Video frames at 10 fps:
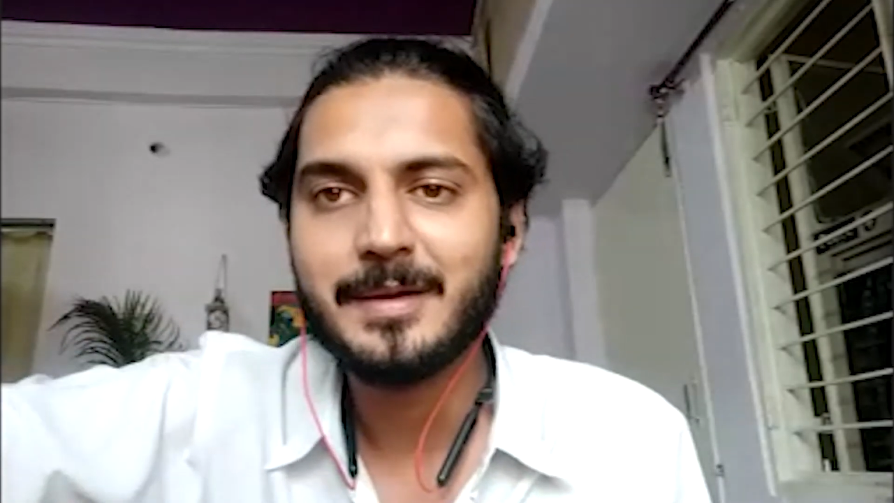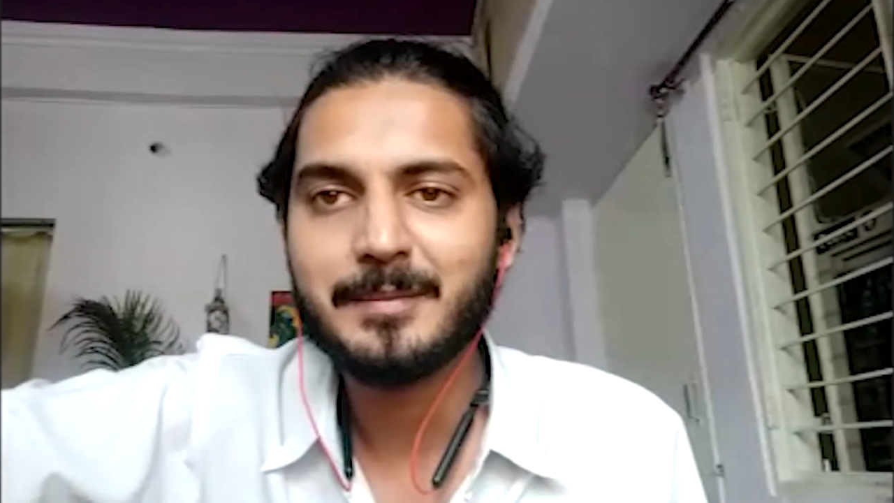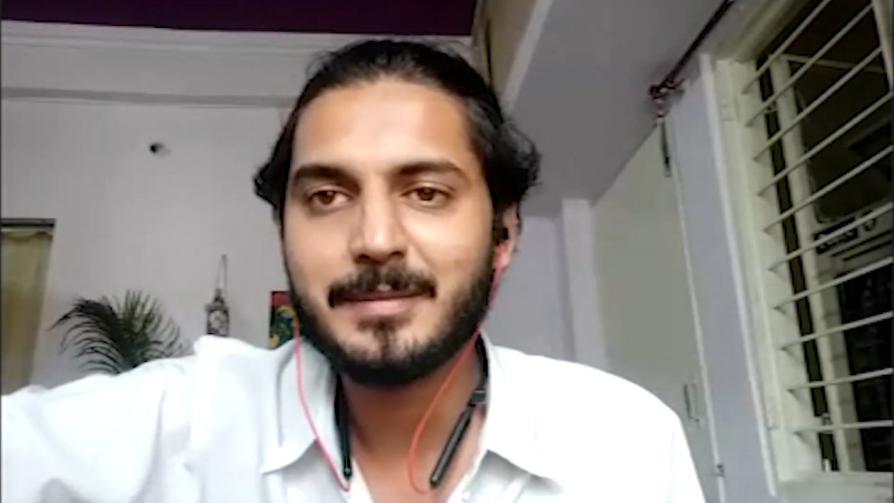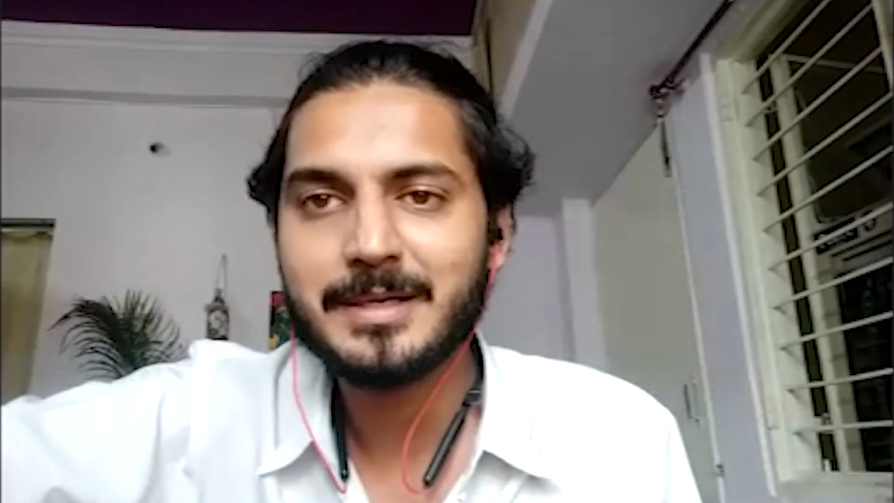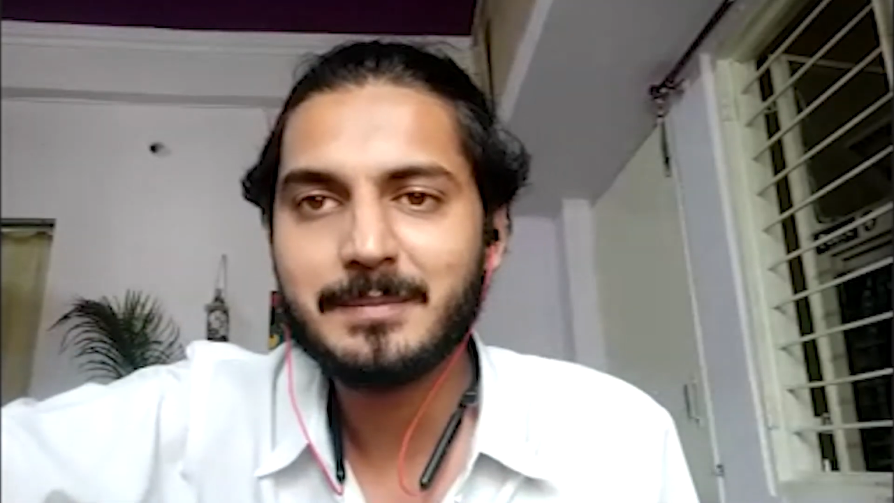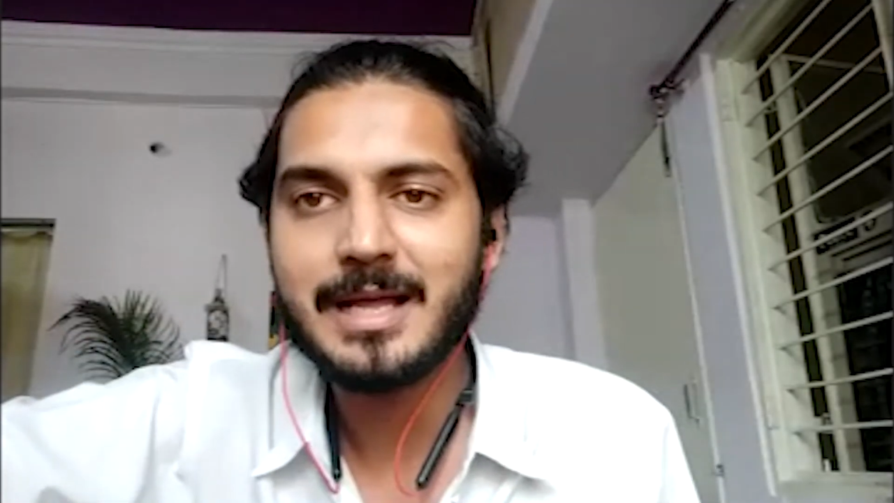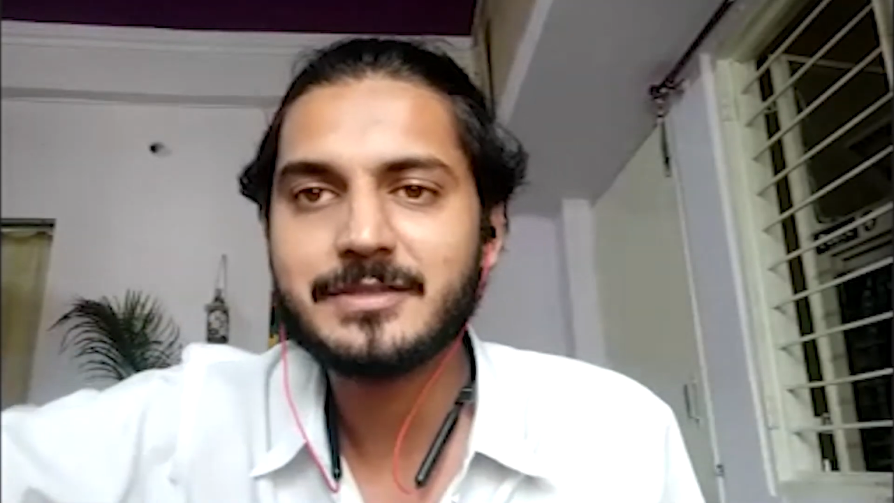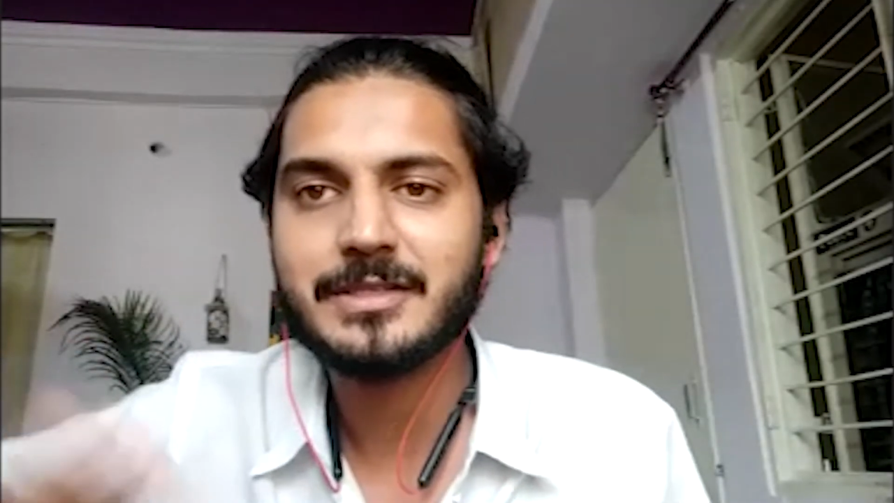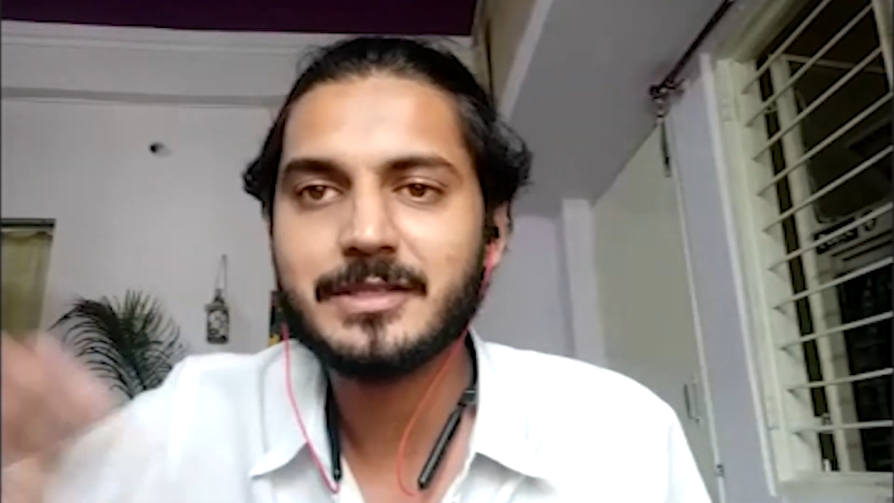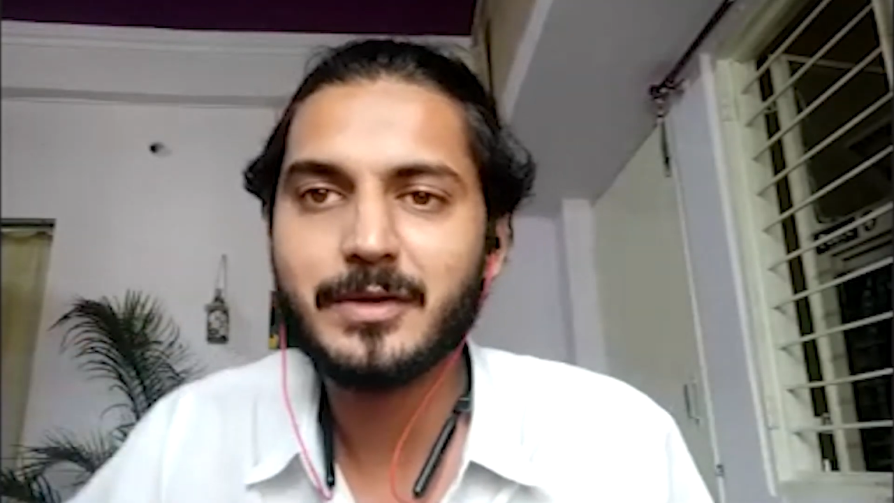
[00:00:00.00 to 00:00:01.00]
mud
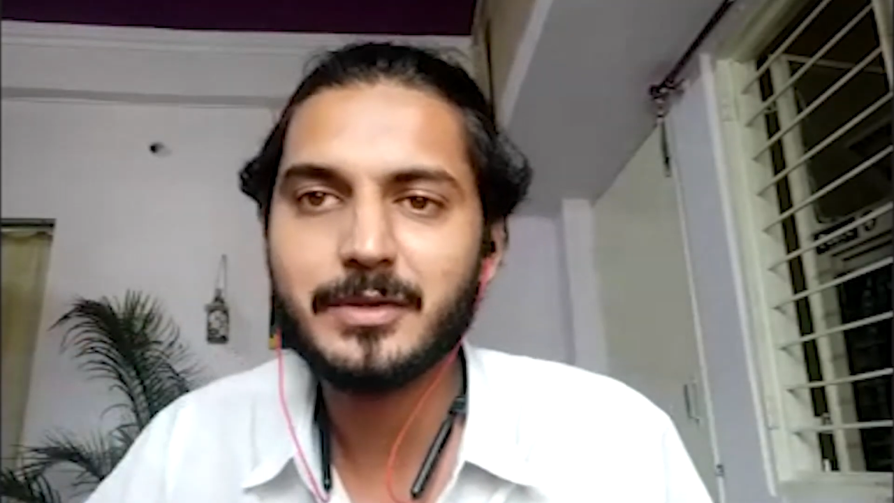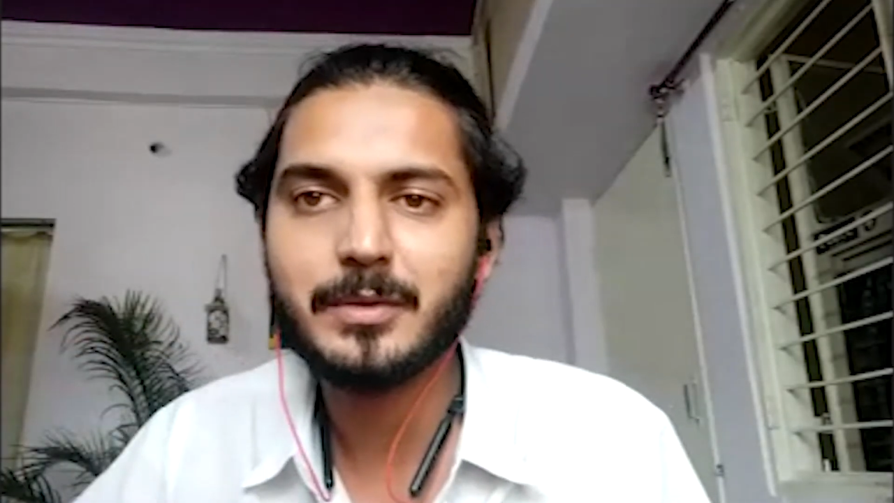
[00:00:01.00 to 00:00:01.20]
plaster on the